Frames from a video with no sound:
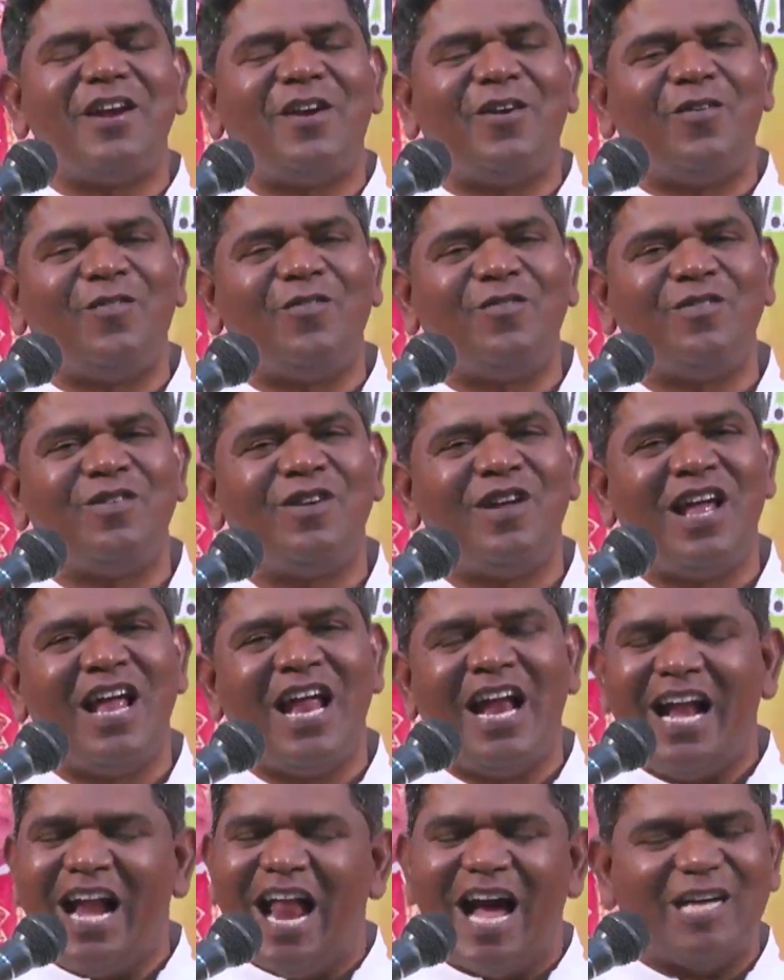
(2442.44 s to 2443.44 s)
ayinanu
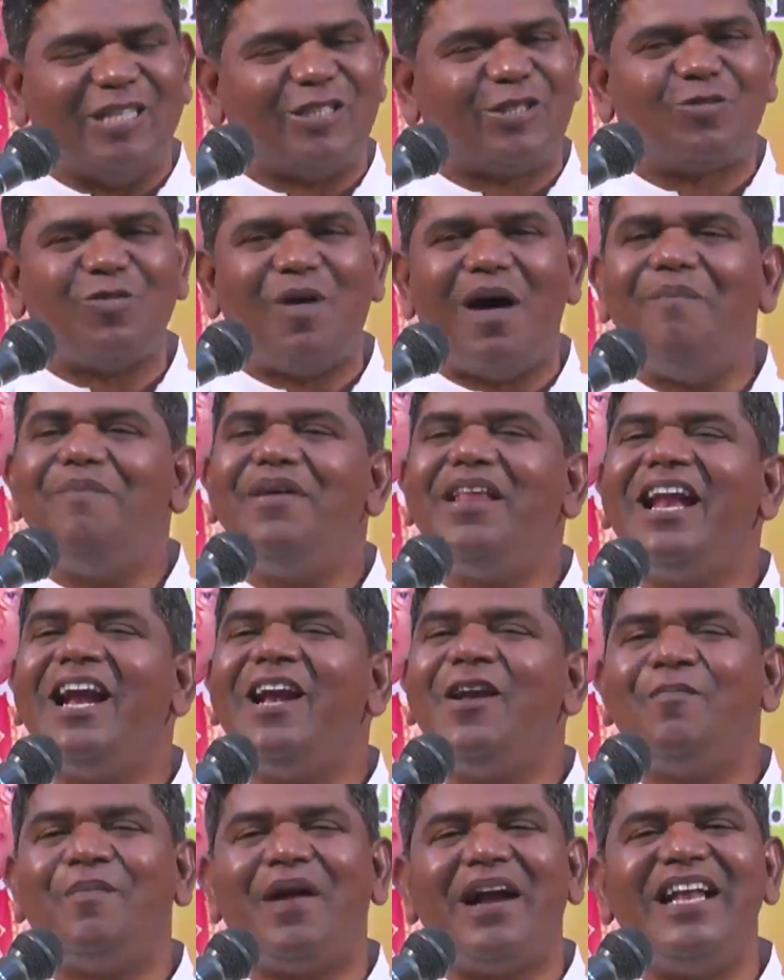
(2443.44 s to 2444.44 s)
naa swami
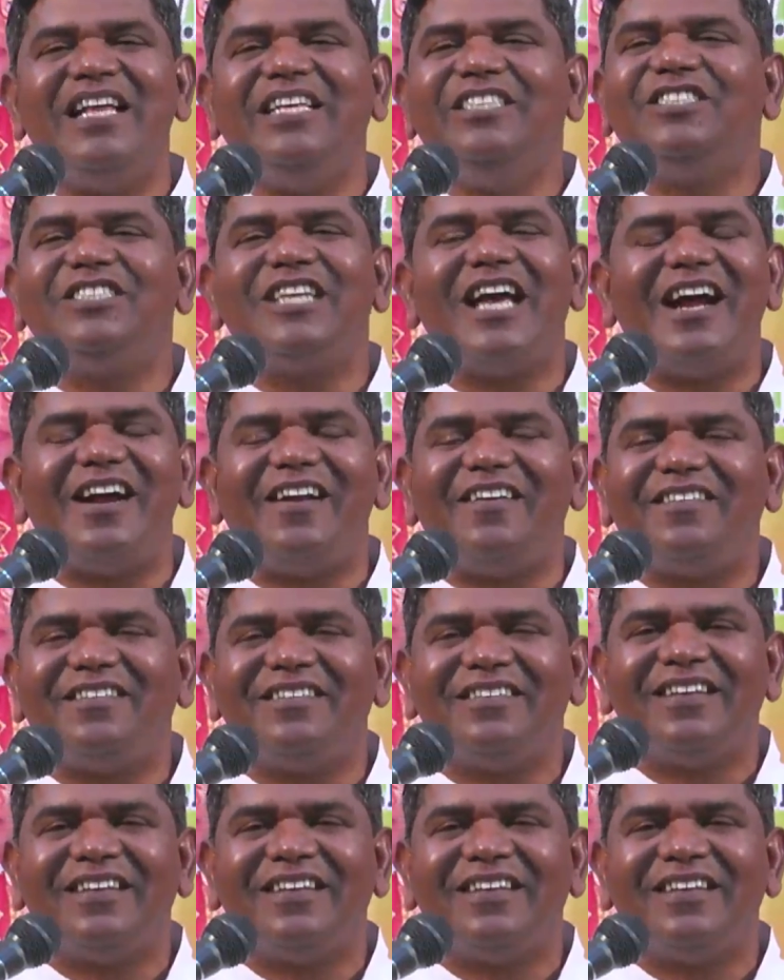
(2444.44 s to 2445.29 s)
nannu manninchaadu.